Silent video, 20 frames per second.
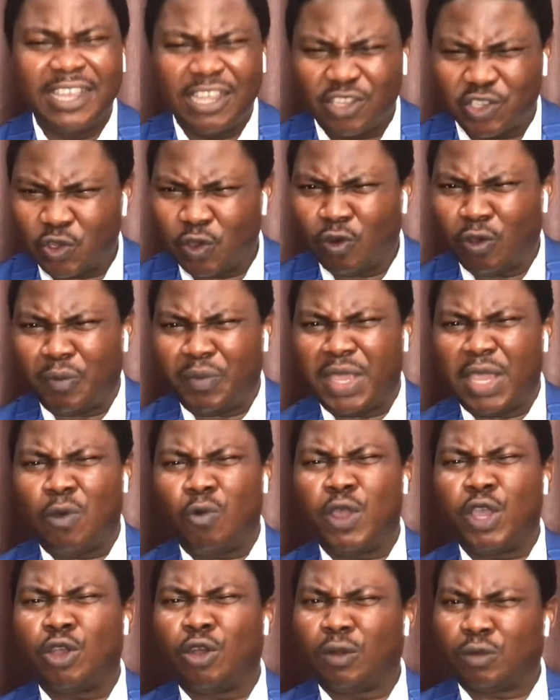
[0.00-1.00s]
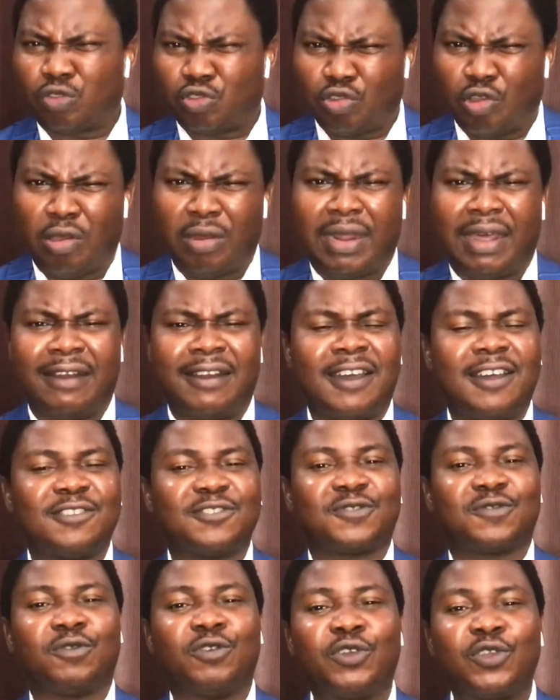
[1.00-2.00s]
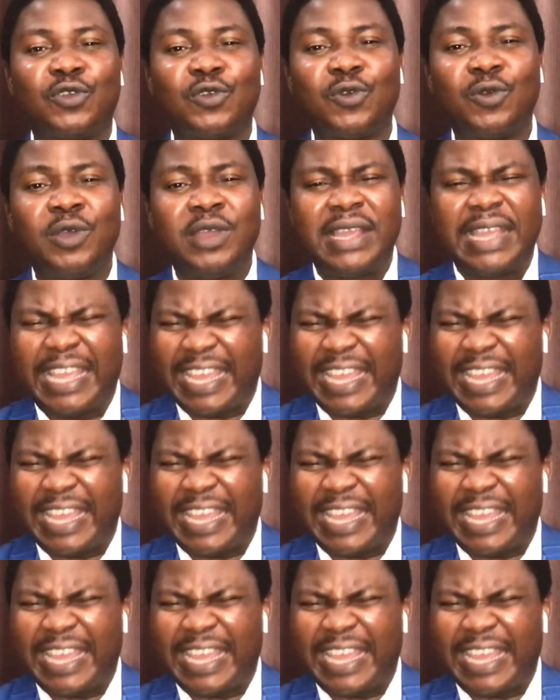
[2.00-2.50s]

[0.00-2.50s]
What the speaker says: It's going to be a week of turnarounds for you